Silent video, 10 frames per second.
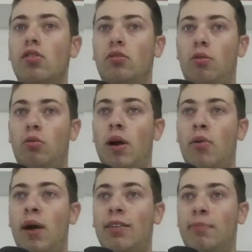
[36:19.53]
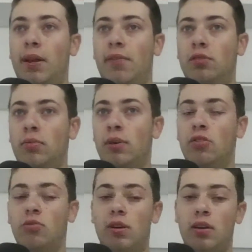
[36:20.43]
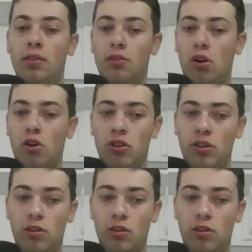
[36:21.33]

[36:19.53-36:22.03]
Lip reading: someone who has been a full-time wrestler and as long as